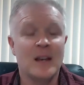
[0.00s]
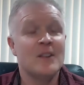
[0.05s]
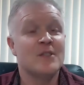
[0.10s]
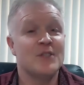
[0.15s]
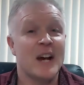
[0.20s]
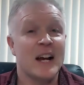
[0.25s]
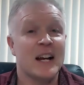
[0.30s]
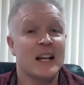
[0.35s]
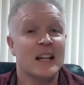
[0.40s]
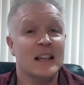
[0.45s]

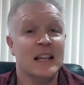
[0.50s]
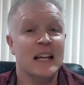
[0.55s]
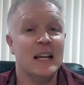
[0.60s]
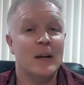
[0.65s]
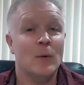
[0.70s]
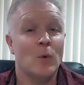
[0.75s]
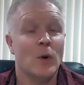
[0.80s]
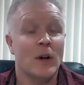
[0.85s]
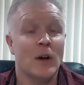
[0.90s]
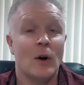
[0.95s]

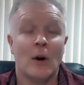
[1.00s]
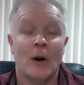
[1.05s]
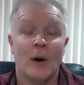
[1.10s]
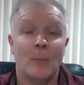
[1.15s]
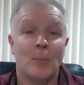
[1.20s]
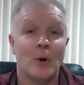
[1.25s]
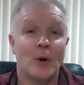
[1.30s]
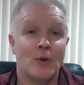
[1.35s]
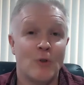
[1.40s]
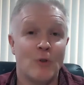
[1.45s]
Secondly, we are
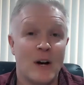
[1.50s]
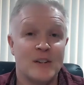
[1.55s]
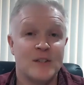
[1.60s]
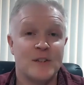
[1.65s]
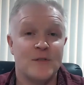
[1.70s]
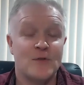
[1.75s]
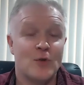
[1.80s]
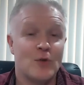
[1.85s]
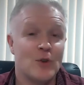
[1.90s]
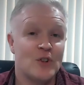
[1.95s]
a
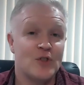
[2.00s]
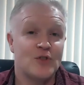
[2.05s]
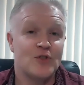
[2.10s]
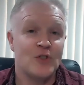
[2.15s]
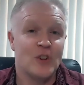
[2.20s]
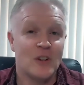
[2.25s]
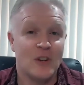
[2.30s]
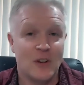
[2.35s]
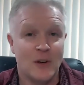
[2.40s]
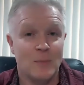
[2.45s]
progressive
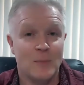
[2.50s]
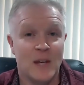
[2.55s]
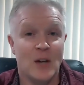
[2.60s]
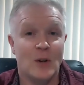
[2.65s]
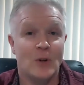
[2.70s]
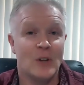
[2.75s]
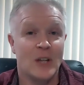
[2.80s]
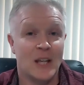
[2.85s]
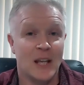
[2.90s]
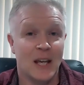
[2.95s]
Christian
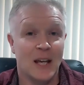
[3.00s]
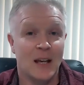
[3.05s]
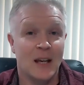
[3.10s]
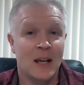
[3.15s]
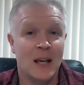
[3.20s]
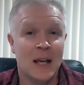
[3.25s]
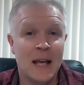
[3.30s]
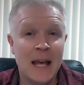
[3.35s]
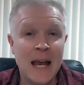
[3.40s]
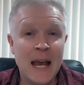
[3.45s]
community,
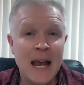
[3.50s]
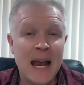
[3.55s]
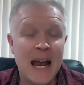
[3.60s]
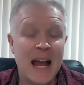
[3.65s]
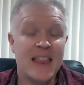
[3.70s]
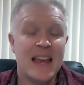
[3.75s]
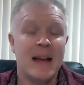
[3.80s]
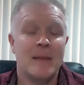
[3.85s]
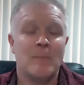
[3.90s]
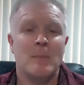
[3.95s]

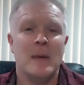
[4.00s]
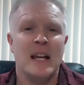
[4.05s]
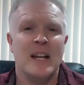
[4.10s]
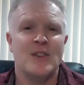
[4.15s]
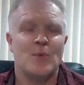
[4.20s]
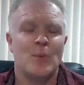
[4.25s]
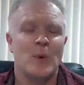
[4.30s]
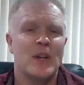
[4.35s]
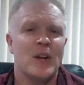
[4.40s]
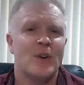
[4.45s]
and that
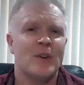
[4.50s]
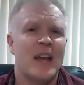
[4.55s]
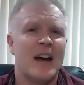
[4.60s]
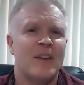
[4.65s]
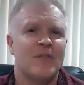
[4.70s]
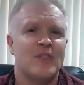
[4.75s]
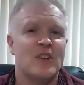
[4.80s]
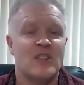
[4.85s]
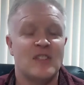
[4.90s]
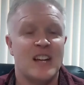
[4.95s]
means we don't
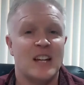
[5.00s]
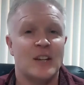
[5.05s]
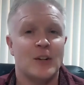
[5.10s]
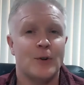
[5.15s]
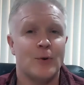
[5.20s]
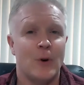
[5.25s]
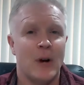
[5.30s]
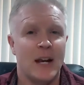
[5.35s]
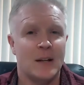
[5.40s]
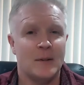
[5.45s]
have to
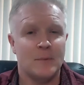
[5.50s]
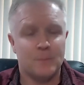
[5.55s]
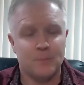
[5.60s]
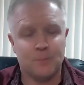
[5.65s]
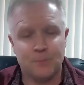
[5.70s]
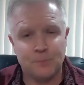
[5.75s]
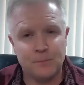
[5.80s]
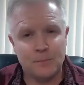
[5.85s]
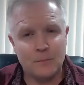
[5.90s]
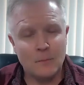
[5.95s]
denigrate
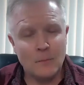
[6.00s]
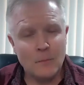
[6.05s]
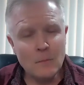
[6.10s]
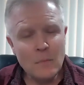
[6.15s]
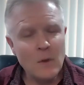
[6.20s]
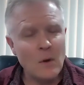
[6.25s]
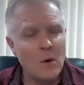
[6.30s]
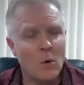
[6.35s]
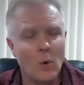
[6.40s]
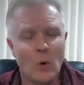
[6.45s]

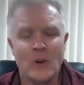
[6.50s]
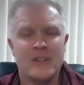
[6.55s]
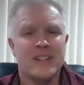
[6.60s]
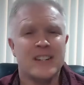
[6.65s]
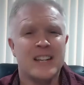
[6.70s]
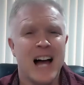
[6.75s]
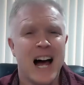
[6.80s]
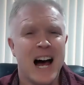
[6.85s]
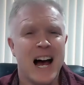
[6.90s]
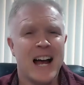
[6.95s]
or
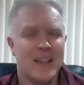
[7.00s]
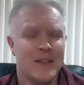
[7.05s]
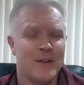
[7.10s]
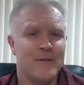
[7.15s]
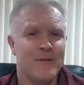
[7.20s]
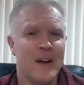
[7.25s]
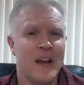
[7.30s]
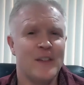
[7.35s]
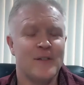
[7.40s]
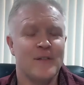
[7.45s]
deny the
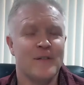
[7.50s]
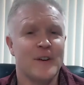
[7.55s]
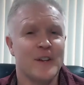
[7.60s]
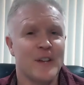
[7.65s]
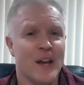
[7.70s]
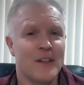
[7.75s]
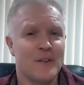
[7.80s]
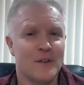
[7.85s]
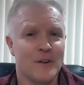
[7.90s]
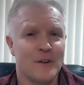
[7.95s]
faith of
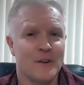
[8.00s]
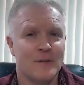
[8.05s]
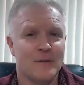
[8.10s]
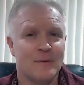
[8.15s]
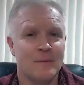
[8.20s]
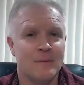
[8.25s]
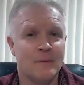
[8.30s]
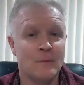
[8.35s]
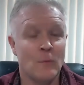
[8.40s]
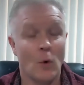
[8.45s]
another
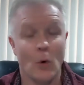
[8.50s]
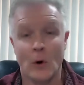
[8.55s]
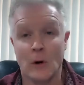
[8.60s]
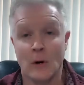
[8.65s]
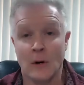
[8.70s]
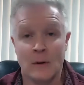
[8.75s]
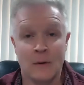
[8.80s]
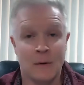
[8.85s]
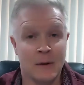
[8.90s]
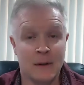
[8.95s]

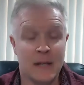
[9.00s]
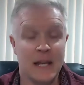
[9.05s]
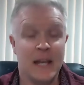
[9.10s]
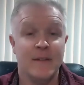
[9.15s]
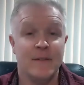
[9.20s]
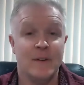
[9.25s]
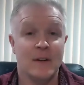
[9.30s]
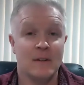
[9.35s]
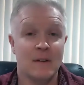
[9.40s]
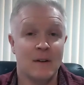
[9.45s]
or
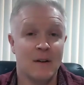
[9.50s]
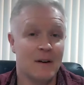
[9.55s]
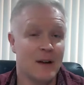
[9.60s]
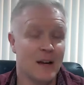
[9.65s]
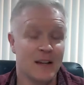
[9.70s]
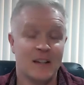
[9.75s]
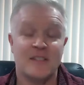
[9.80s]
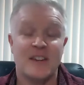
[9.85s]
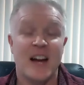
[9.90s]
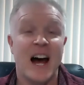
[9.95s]
even
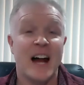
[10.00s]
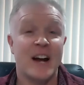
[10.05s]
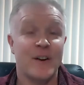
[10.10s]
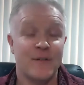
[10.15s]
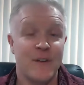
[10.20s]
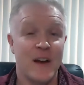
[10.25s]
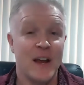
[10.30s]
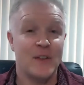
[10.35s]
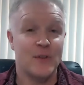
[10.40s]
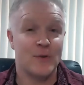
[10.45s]
an entire
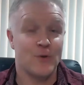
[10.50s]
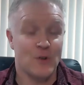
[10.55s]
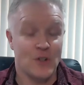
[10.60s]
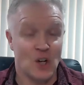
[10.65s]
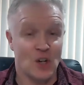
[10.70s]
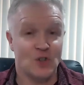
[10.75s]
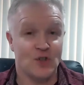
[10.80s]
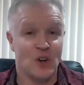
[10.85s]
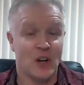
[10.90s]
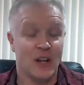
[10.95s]
faith
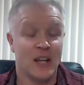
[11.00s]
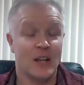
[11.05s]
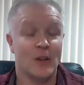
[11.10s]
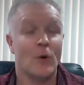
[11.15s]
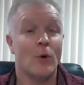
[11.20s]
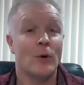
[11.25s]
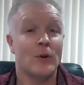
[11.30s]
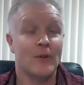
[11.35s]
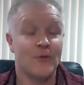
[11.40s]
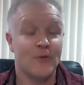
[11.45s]
tradition in
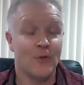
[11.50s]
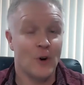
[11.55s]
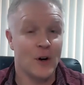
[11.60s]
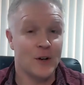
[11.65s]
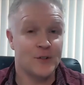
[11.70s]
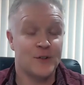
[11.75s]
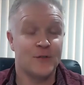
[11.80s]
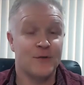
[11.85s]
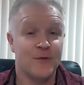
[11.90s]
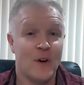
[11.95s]
order for
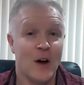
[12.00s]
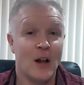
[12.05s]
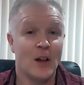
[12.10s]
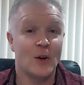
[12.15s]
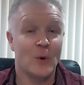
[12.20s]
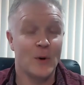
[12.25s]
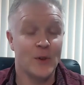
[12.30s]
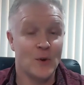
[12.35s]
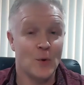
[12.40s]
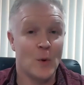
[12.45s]
us to
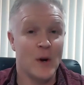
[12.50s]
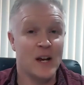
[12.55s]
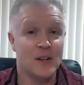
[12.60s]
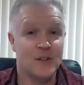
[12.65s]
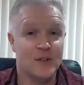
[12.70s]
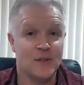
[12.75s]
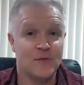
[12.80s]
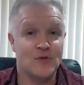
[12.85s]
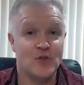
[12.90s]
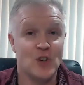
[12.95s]
follow in the
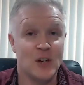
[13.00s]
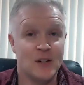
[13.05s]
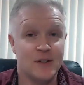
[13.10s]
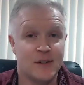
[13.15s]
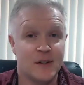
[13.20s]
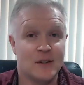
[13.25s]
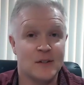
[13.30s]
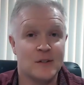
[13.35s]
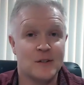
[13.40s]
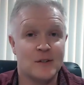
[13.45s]
ways of
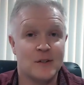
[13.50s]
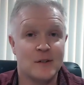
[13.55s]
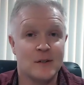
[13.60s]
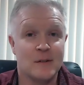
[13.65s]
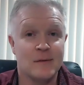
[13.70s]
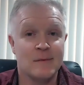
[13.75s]
Jesus.